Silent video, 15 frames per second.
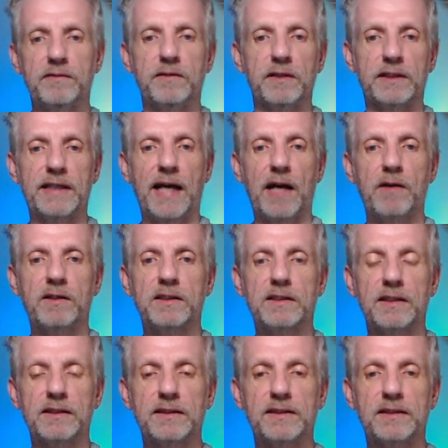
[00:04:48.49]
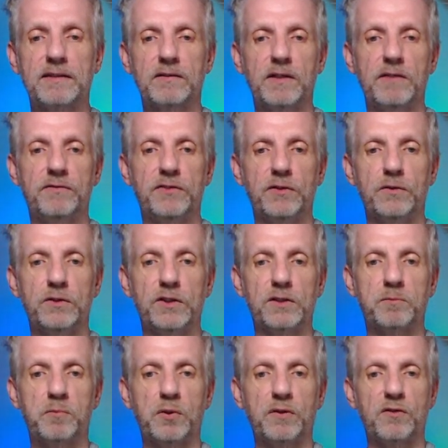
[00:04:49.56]
the characters, if you
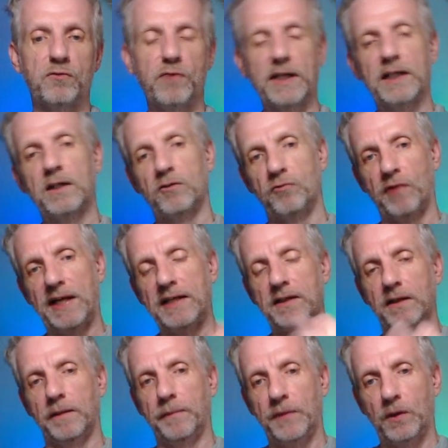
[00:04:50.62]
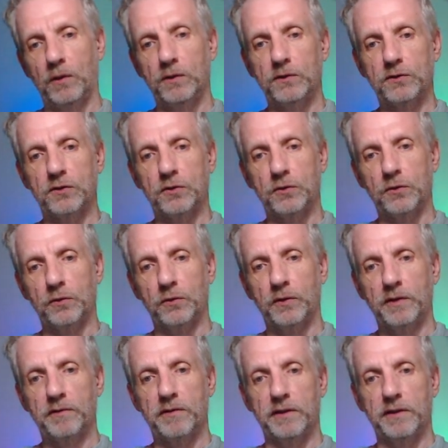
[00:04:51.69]
just put the regular render render onto